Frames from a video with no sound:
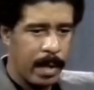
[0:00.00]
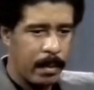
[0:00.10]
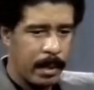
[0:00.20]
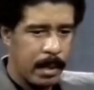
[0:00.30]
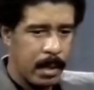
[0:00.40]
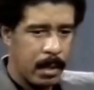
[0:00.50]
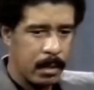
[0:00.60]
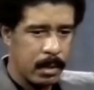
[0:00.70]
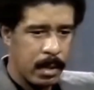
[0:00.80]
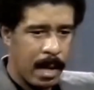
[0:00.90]
probably
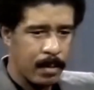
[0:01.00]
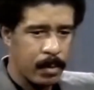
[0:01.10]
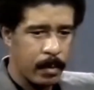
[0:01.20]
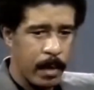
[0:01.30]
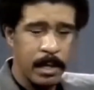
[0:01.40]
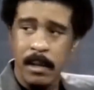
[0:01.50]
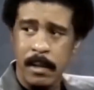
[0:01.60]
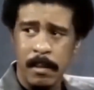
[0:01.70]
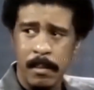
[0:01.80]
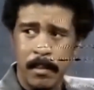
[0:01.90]
uh, stop some
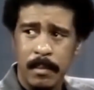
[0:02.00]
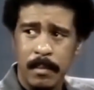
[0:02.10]
racism.